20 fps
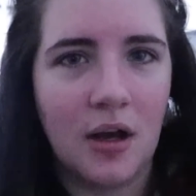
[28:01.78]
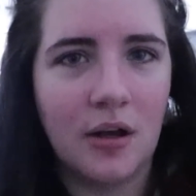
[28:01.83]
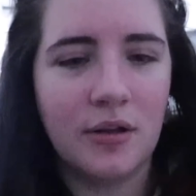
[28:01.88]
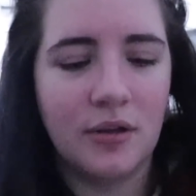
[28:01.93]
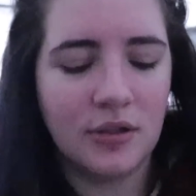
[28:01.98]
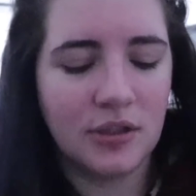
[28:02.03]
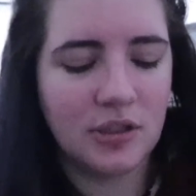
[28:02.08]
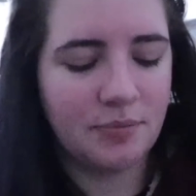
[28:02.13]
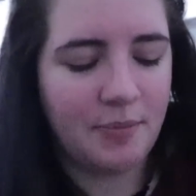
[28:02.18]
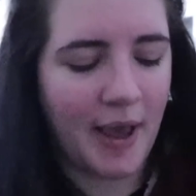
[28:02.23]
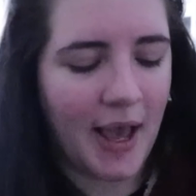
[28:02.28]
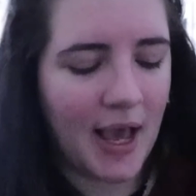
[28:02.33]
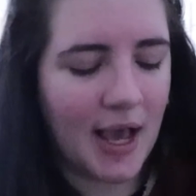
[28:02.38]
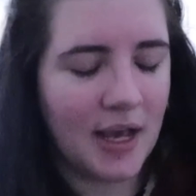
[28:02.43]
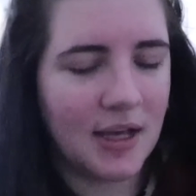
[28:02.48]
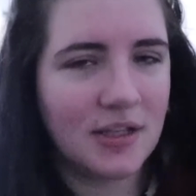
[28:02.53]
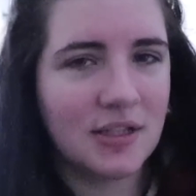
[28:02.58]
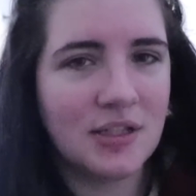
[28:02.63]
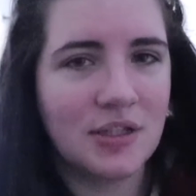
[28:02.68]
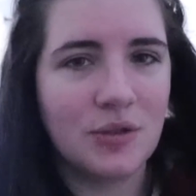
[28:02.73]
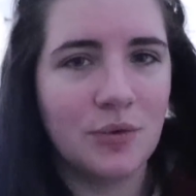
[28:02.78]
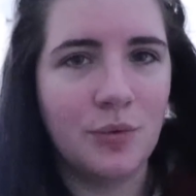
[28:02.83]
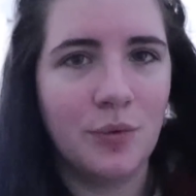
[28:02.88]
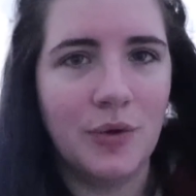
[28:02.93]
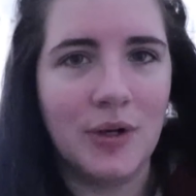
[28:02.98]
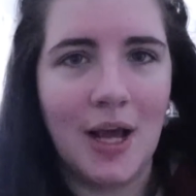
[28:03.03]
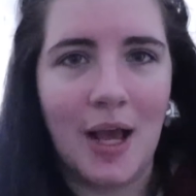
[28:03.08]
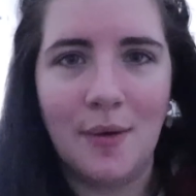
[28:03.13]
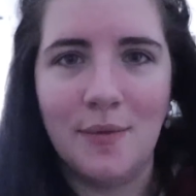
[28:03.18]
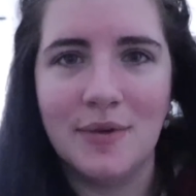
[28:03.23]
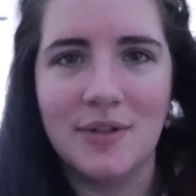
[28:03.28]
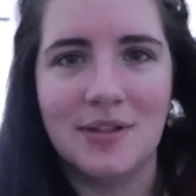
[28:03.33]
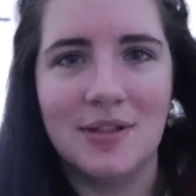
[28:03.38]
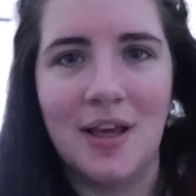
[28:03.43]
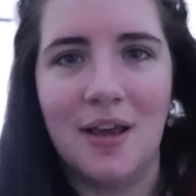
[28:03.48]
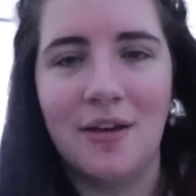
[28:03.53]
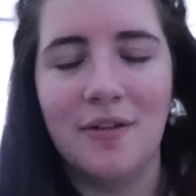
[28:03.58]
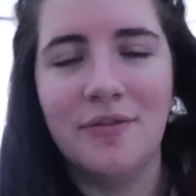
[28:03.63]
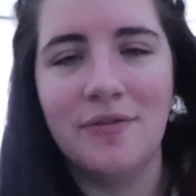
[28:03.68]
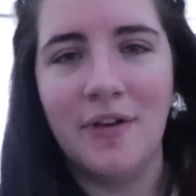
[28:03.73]
uncles pass when I was,
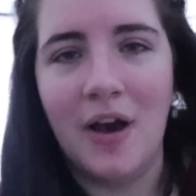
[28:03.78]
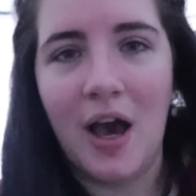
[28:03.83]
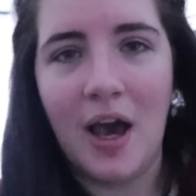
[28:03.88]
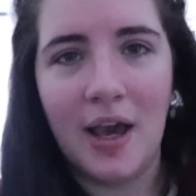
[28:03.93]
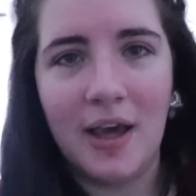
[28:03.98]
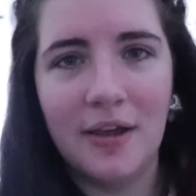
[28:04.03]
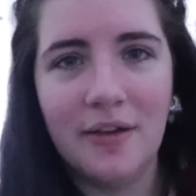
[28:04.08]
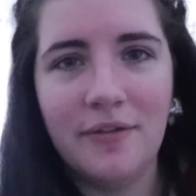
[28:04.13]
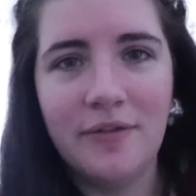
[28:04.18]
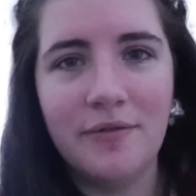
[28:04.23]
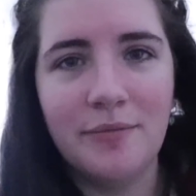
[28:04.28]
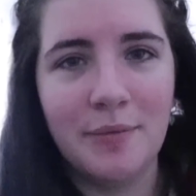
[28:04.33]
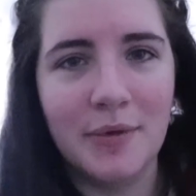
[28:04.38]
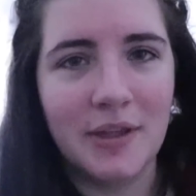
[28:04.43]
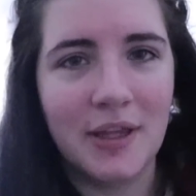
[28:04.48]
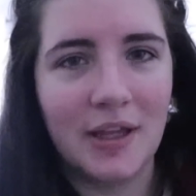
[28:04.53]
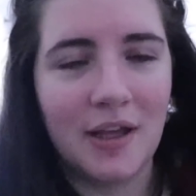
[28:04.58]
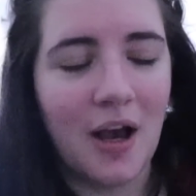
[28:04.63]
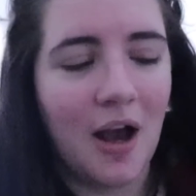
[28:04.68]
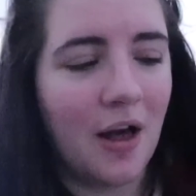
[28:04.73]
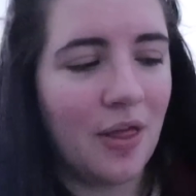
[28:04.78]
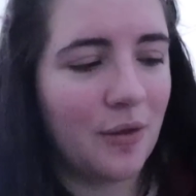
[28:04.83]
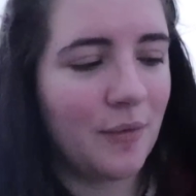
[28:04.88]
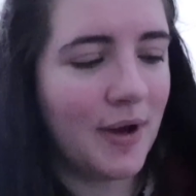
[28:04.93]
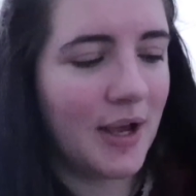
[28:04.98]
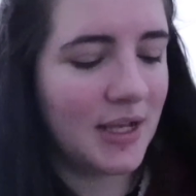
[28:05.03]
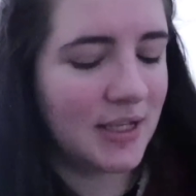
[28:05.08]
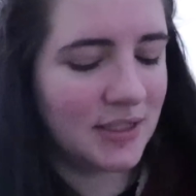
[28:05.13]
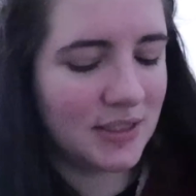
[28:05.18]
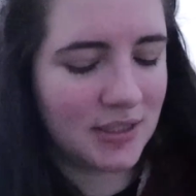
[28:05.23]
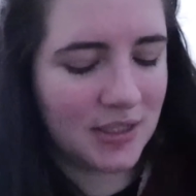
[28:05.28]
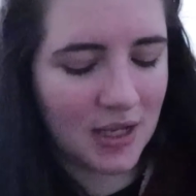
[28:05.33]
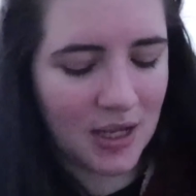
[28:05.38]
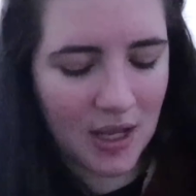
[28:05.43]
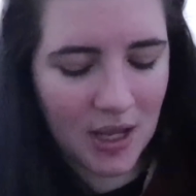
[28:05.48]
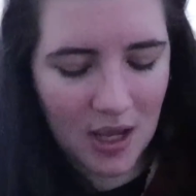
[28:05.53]
like, 5, but, like, otherwise,